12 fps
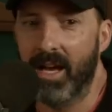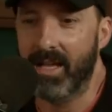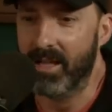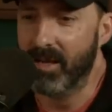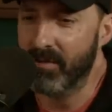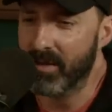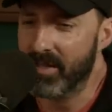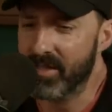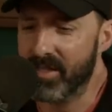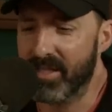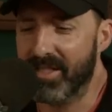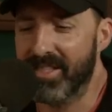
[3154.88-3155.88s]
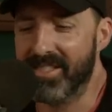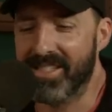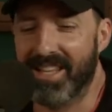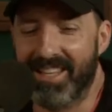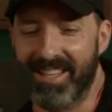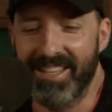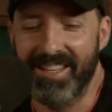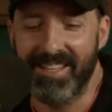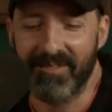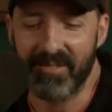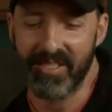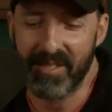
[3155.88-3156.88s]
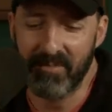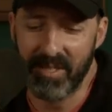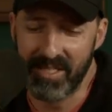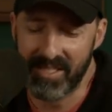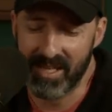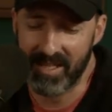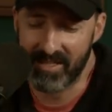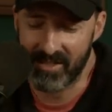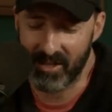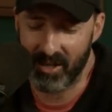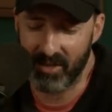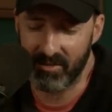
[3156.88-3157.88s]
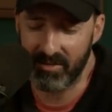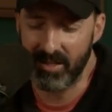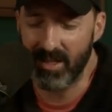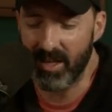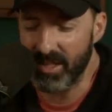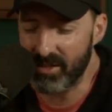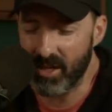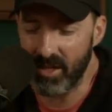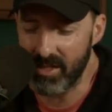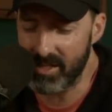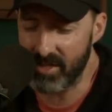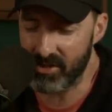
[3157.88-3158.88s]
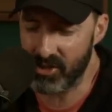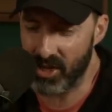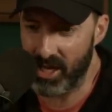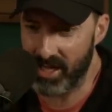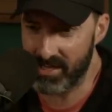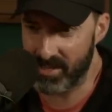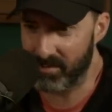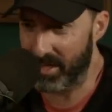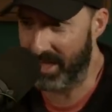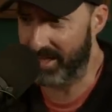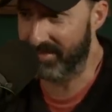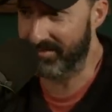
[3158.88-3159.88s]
I love them because because like when somebody says you know uh, I, all I see is chains, I'm like